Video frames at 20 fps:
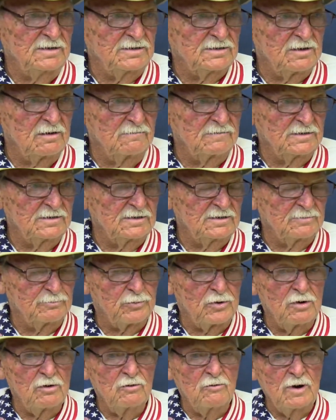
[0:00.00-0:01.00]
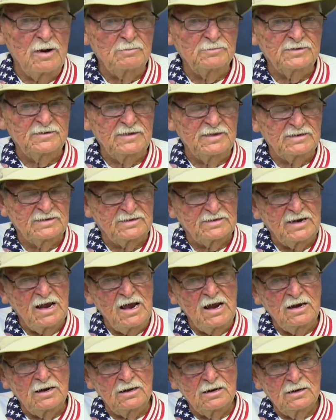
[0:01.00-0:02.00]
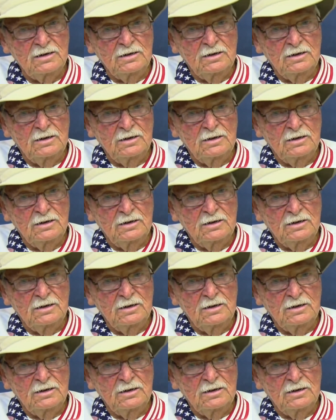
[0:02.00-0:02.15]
services programs in the state